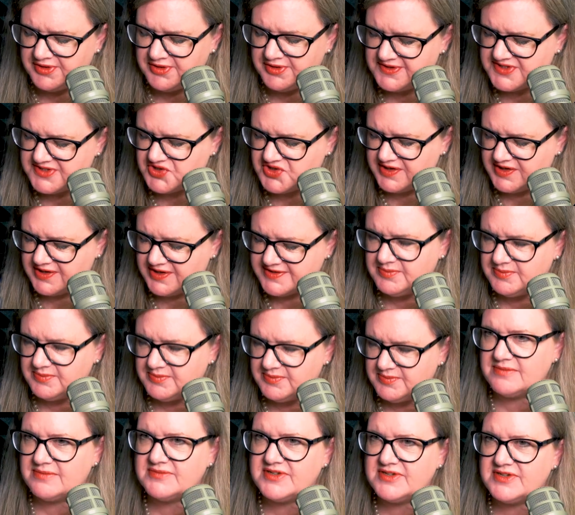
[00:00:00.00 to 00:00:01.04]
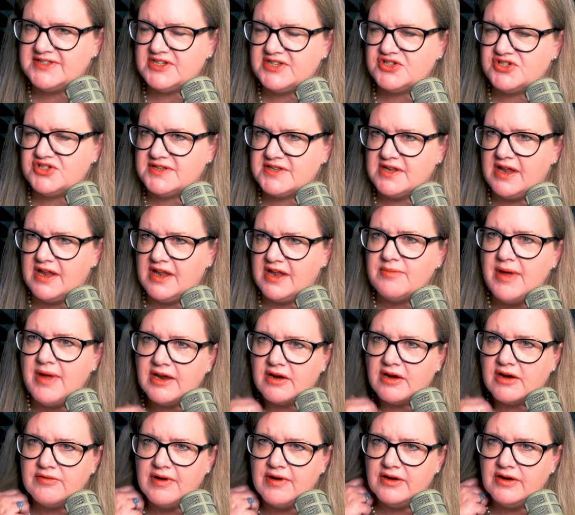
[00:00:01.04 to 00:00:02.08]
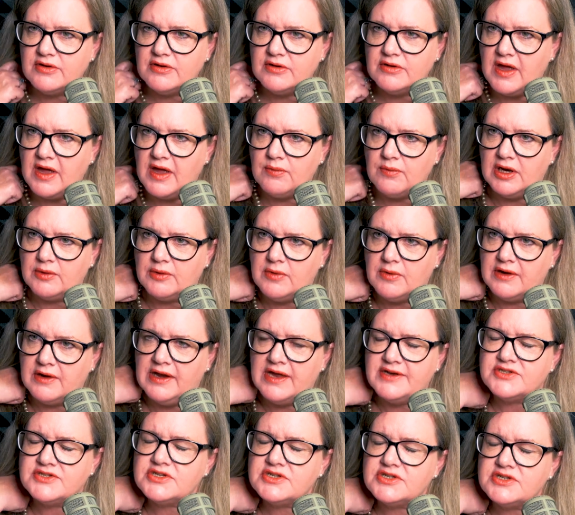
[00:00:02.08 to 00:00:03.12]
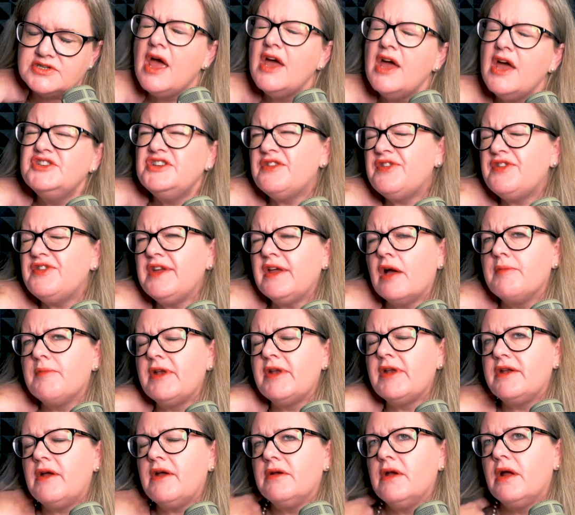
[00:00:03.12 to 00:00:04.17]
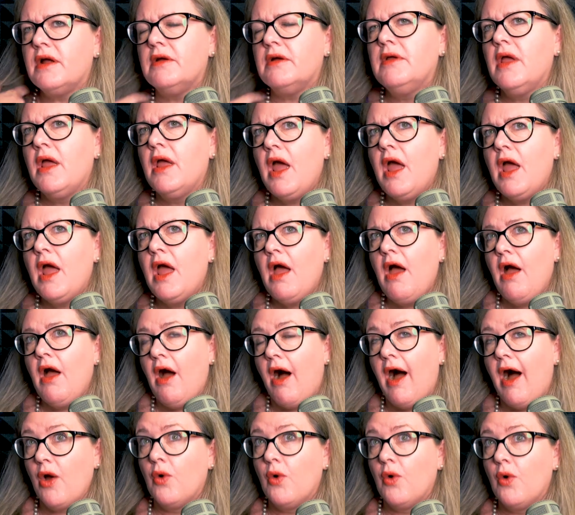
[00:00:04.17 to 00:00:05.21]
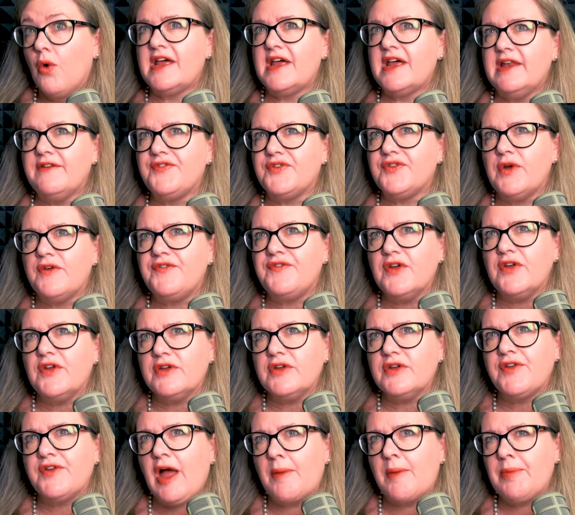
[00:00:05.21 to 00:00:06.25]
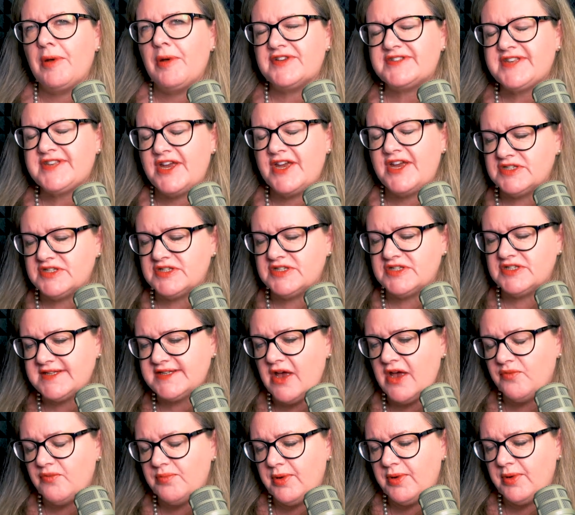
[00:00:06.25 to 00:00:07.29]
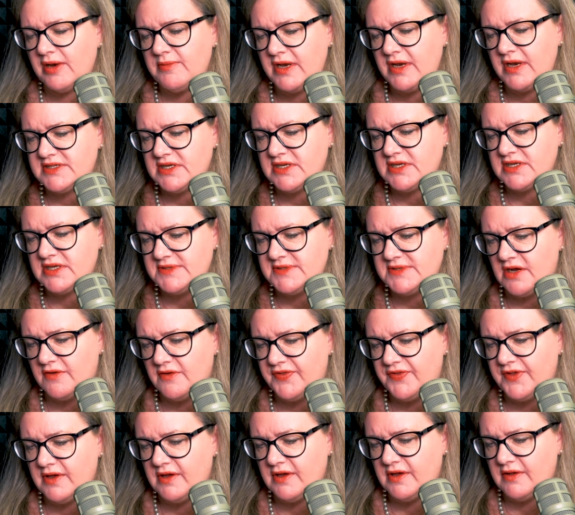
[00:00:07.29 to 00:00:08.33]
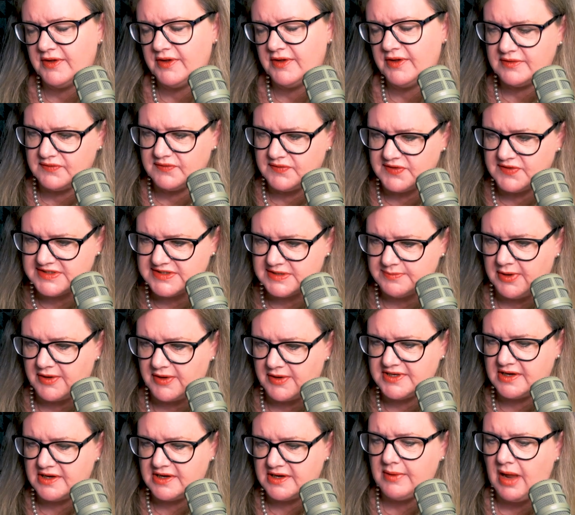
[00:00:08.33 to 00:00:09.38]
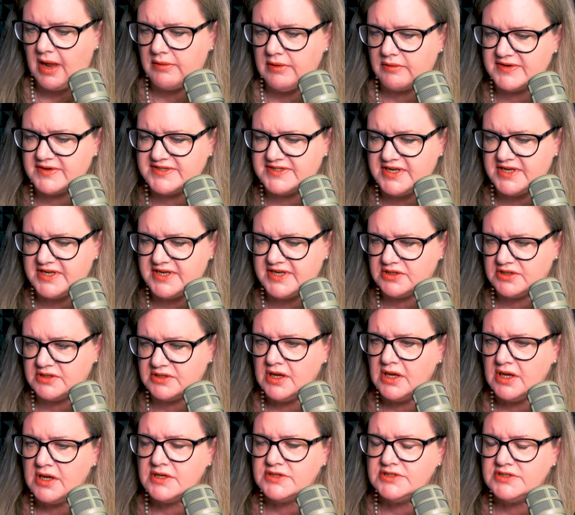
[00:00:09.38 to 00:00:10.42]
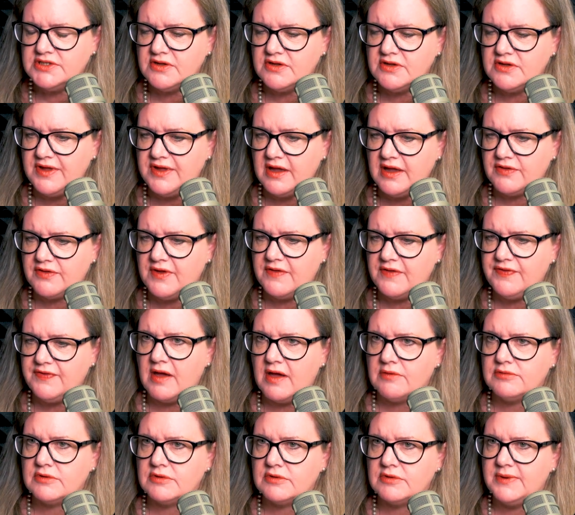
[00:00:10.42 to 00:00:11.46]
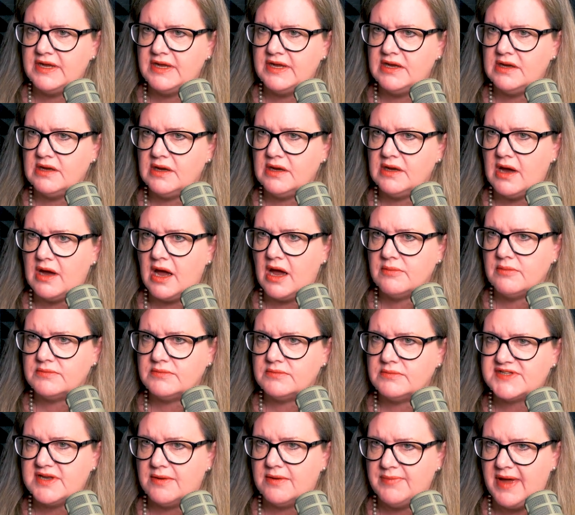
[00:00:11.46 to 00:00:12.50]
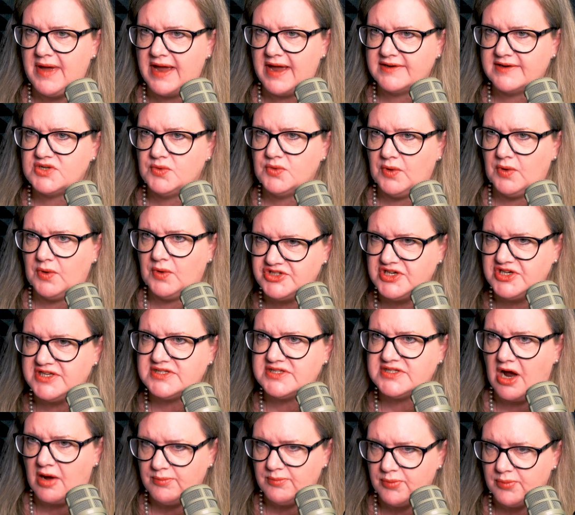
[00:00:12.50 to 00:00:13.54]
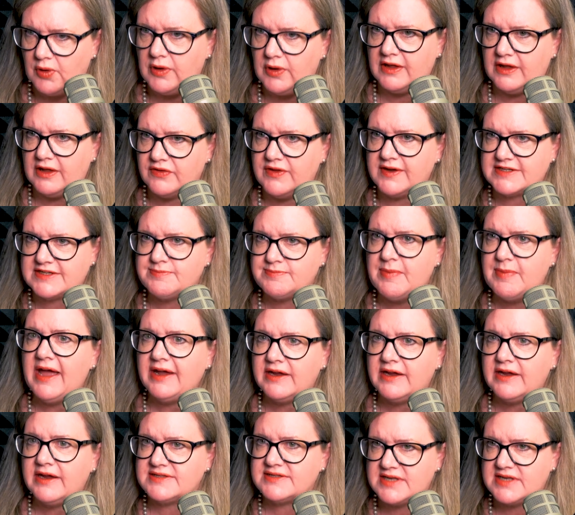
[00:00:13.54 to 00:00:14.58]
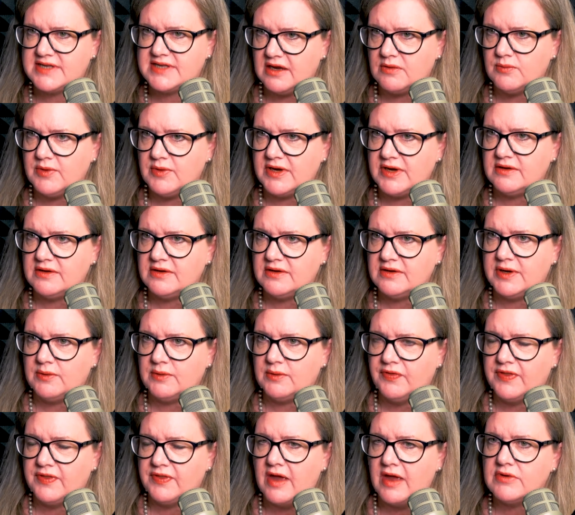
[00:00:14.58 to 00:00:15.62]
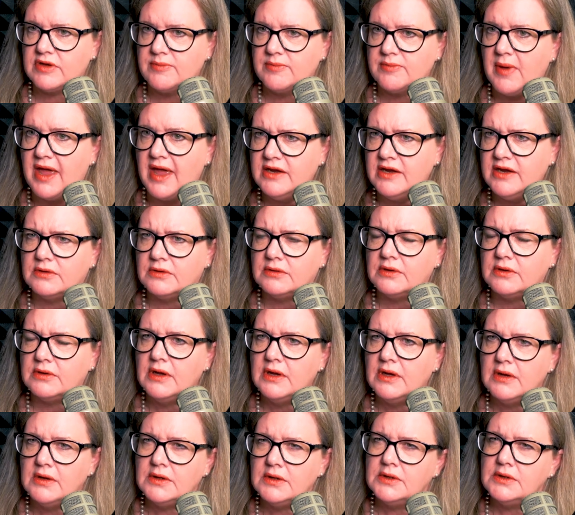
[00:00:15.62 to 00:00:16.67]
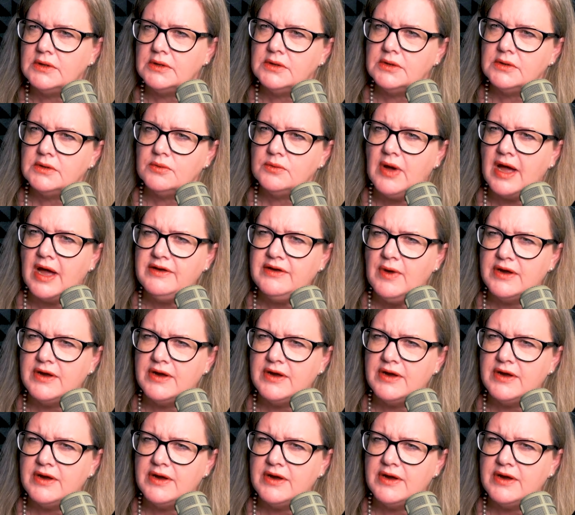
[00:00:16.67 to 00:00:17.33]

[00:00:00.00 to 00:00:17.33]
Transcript: strings. There'll be some decisions that they make around who they will and won't lend to. Yes. Do you think? I mean, I don't know. I also lived through a few, a few couple of recessions myself. But I mean, in terms of the, the, the supposed upcoming recession, do you think that there will be um, some banks who will actually start pulling things back and saying we we want that repaid, or why do, where